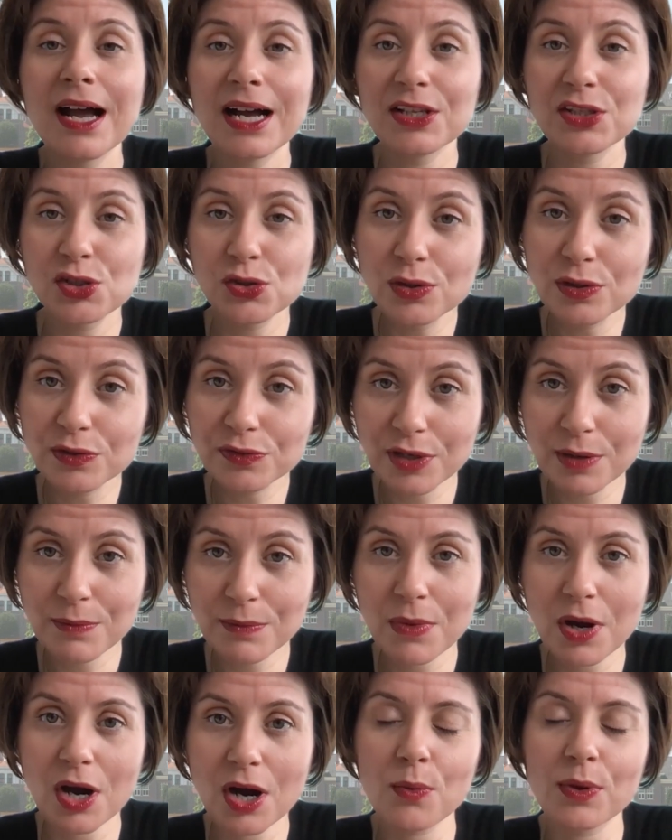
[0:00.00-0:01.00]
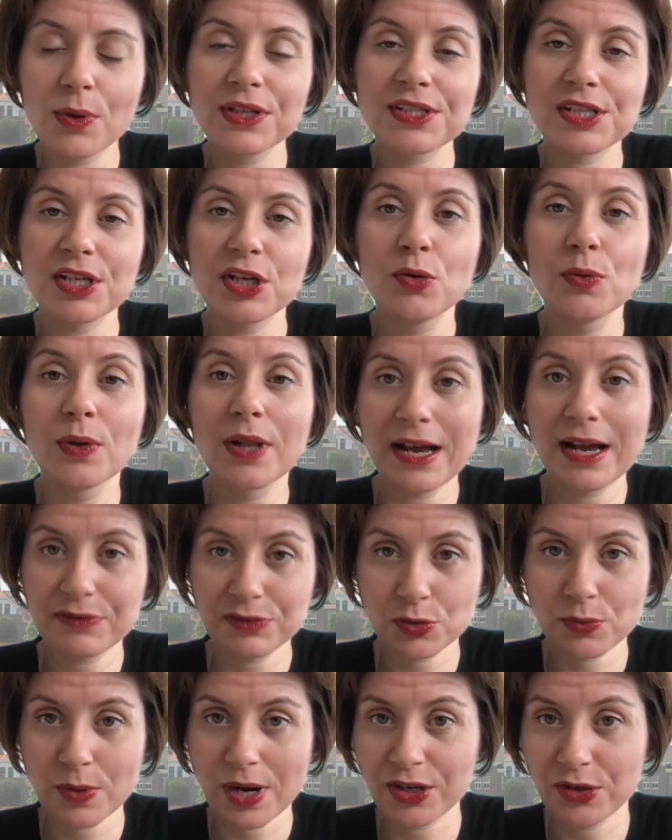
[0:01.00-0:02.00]
and two of them are ones that you will
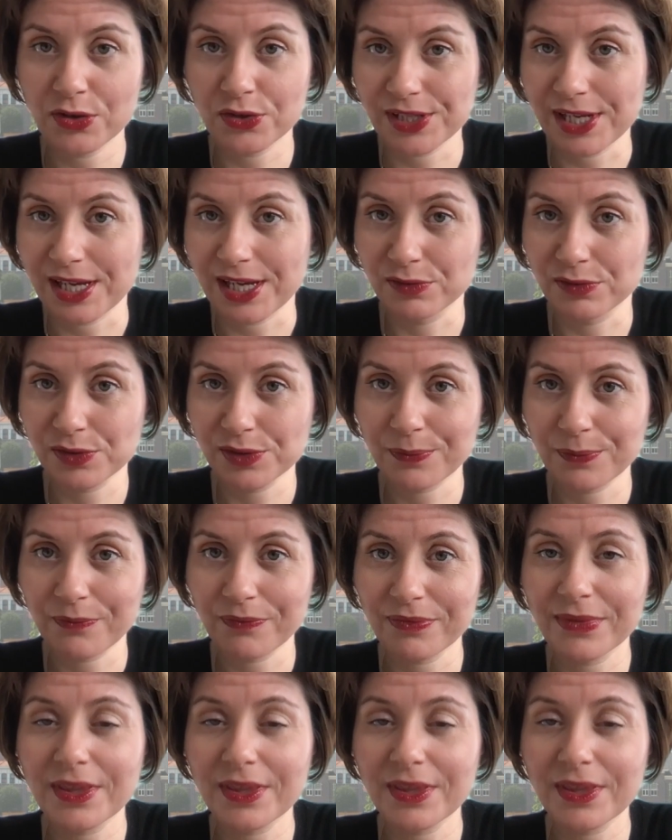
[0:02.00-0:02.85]
have to write yourselves.